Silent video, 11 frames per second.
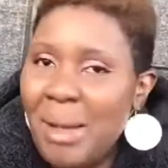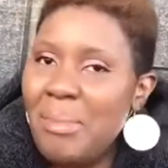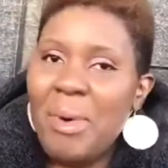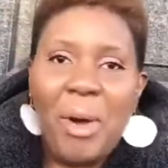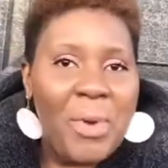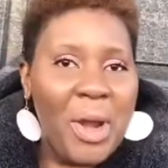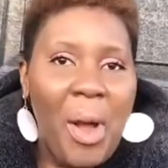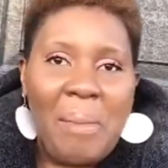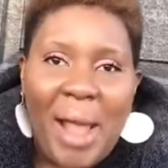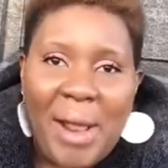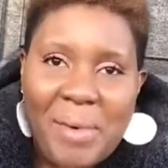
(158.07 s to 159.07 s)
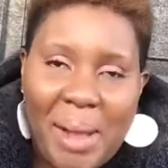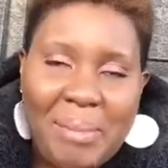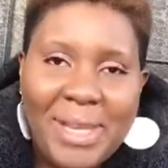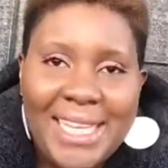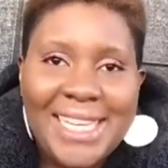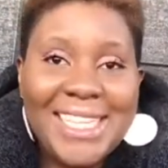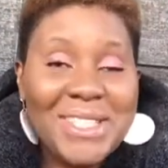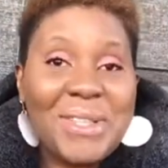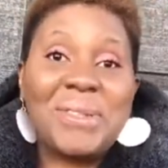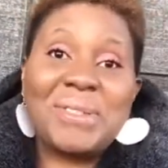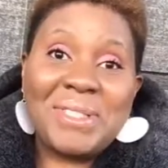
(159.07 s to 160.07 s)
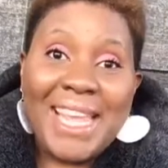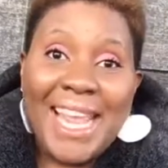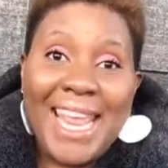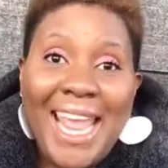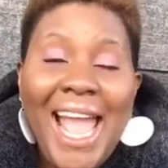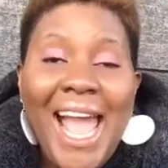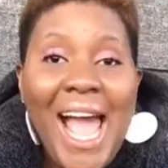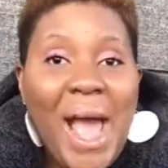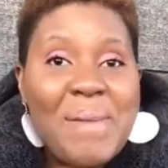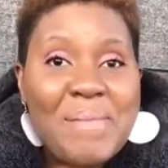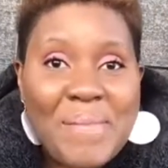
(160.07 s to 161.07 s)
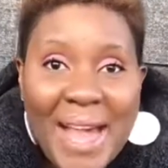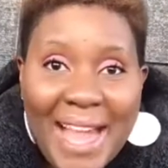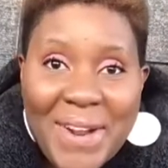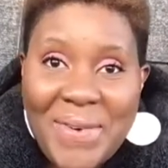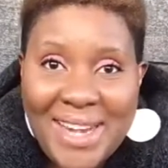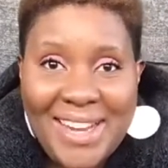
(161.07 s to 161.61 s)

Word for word: I'm with all my rambling. So today I'm back with